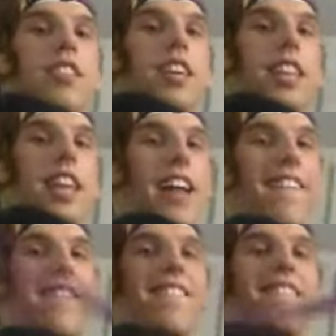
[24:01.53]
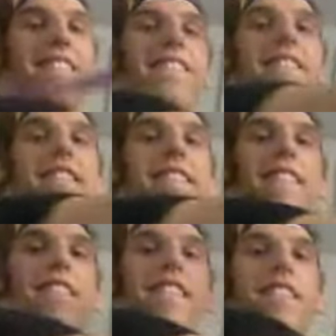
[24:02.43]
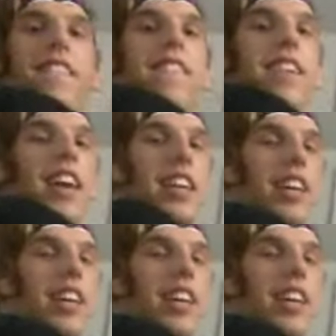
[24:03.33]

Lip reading: Like that. And you